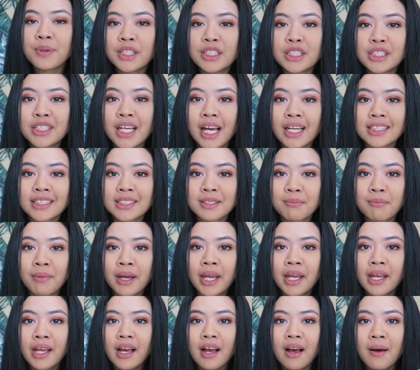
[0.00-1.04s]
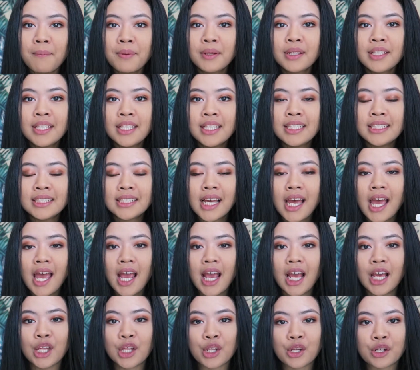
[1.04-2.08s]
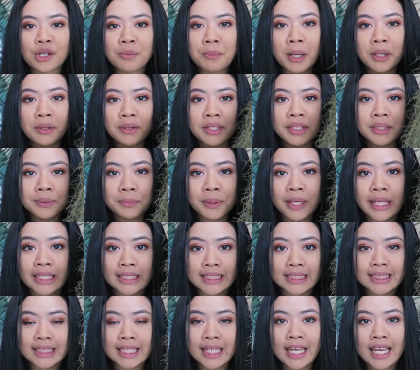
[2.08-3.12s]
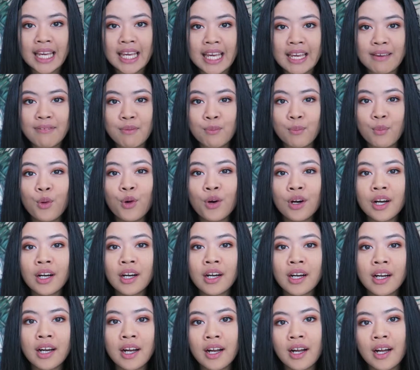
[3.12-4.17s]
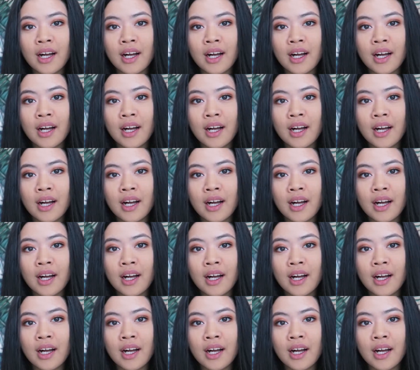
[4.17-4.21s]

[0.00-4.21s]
to test my abilities and learn about these plants even more.